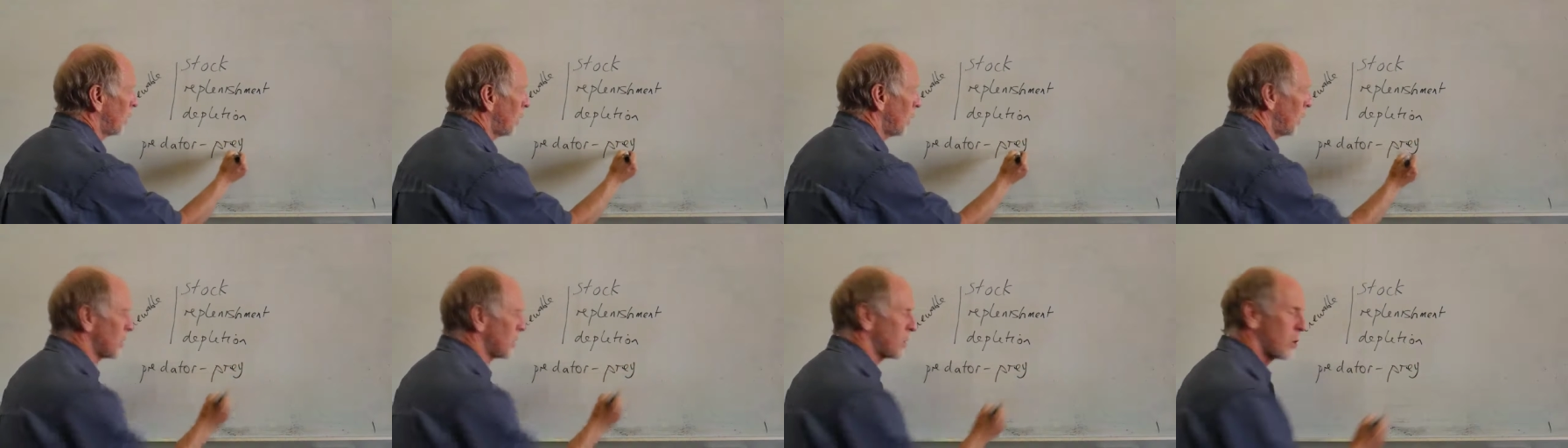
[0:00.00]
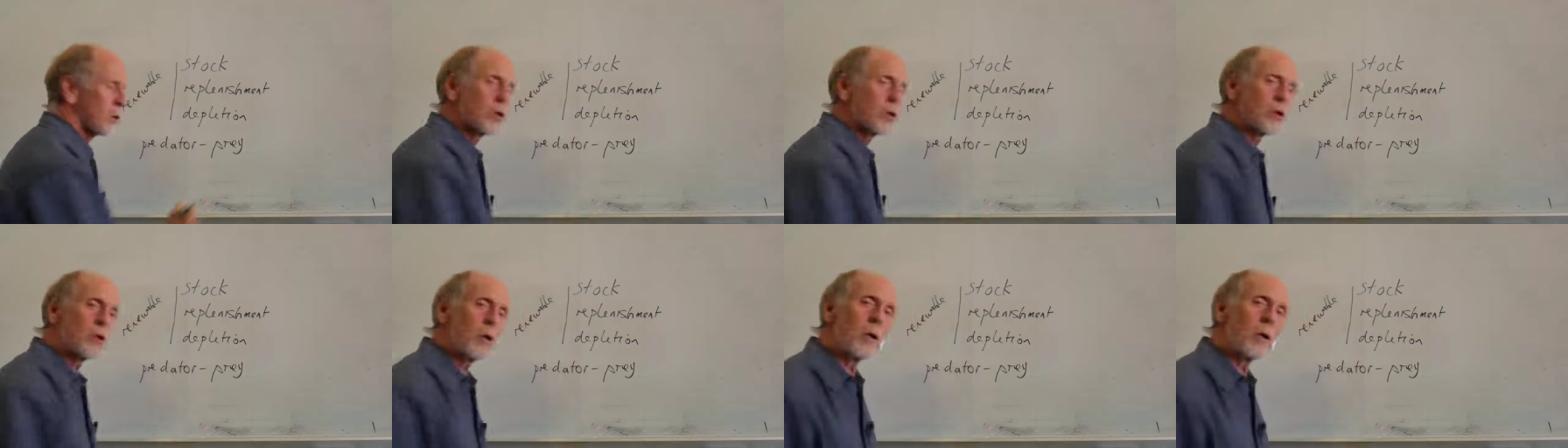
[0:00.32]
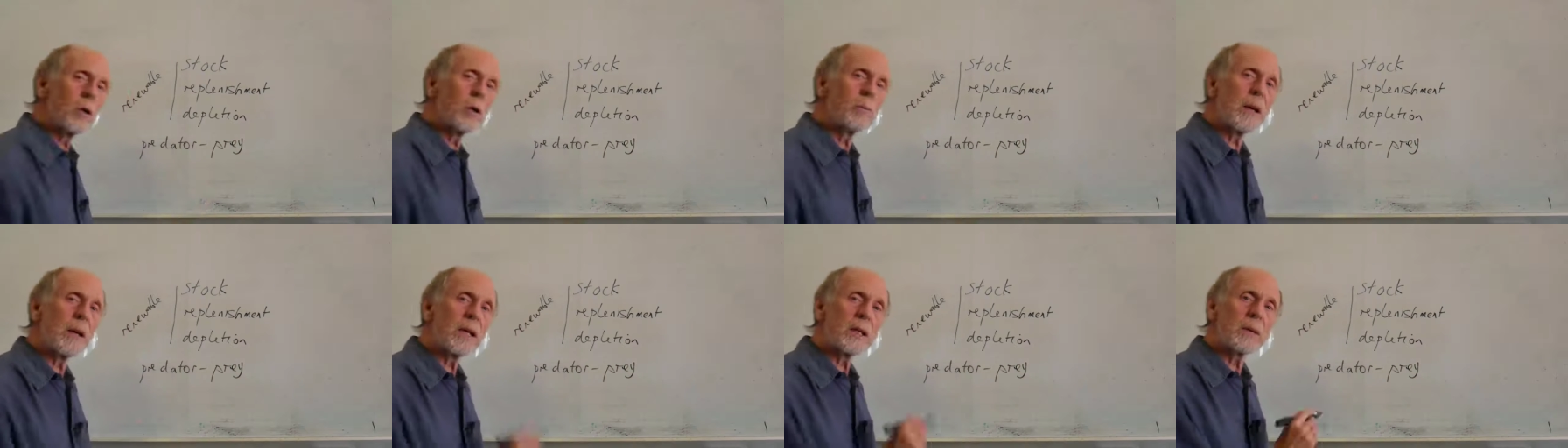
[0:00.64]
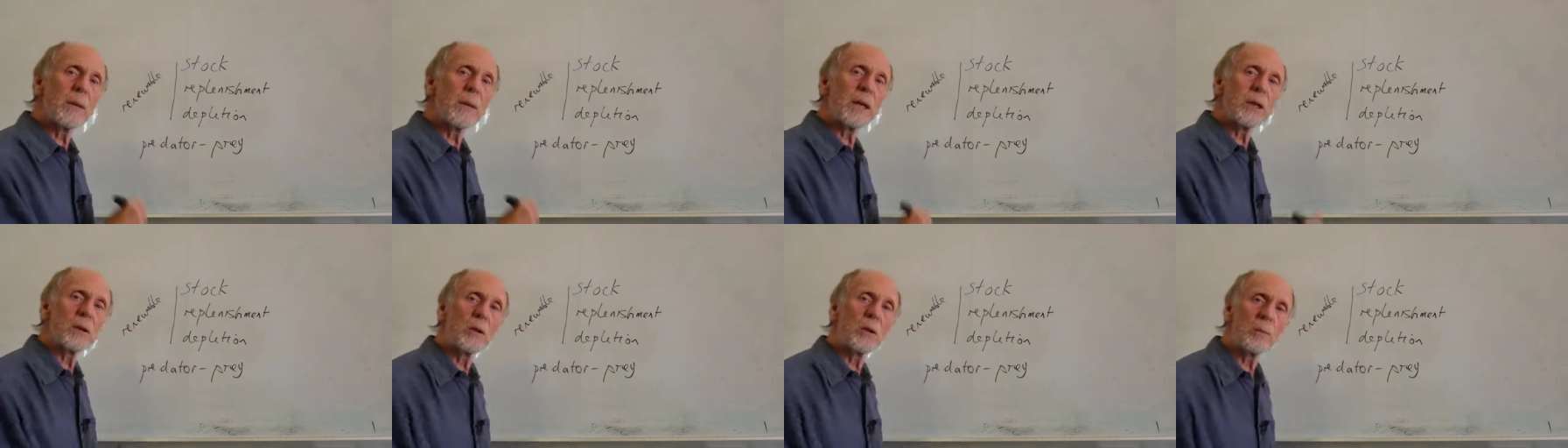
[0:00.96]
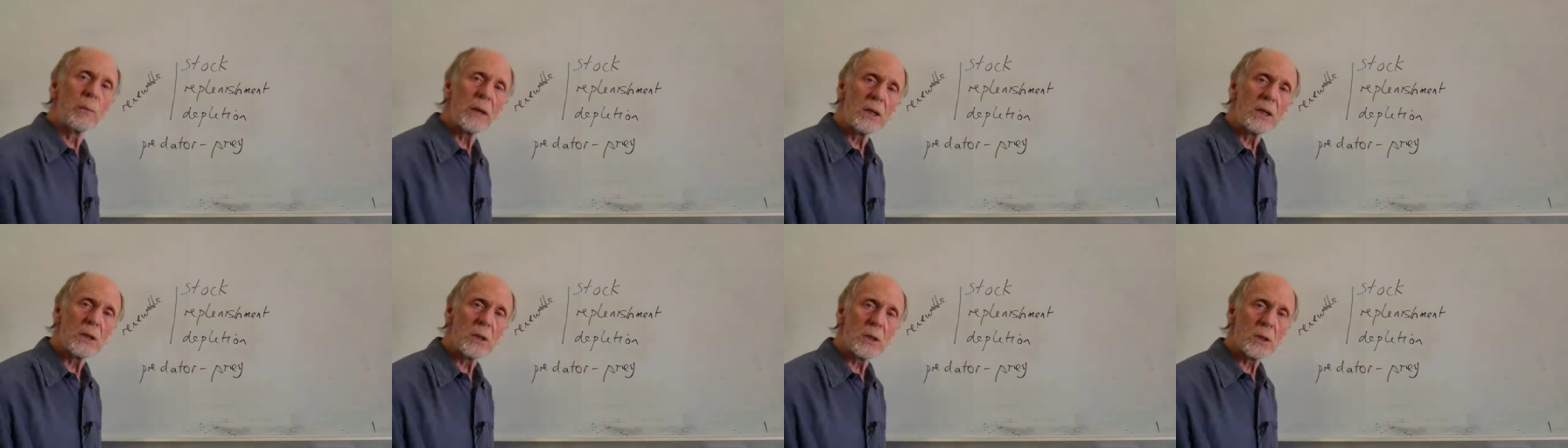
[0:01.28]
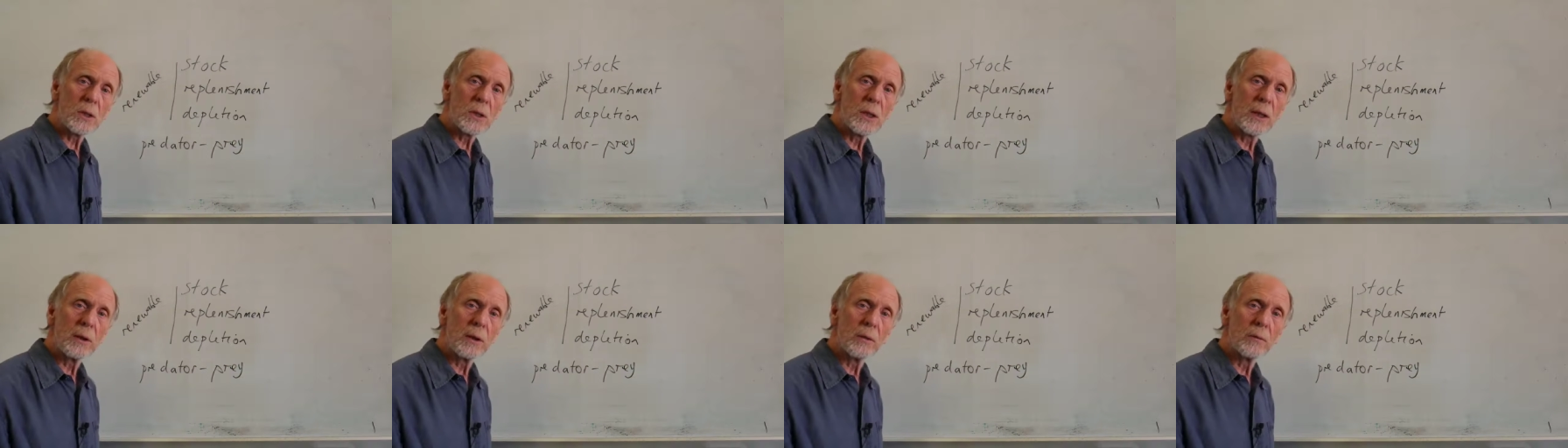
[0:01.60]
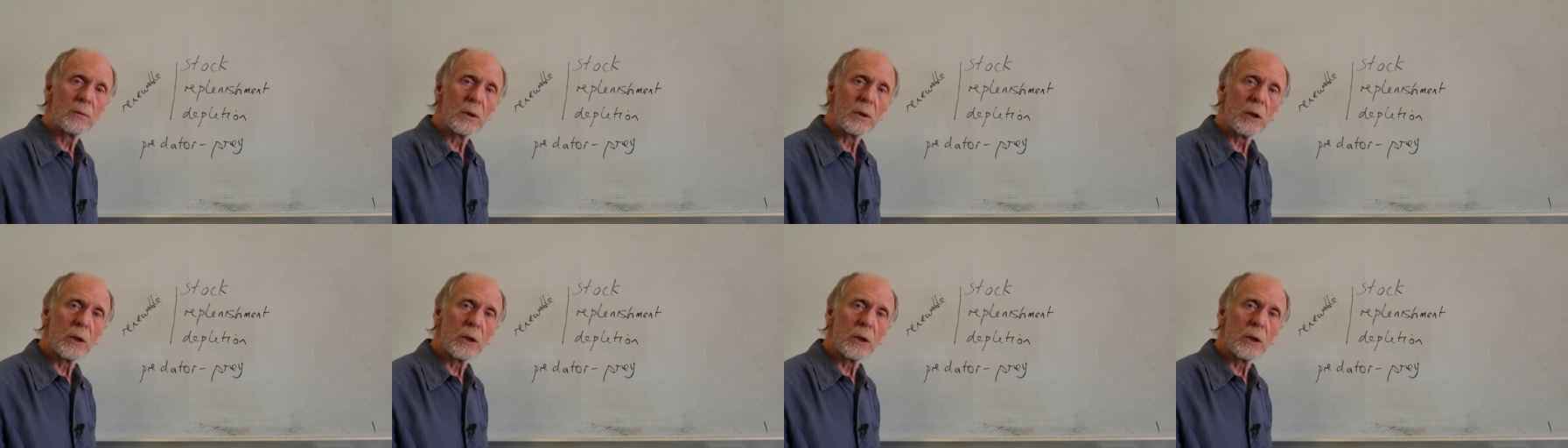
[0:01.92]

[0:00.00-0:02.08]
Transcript: has a strong mathematical basis now.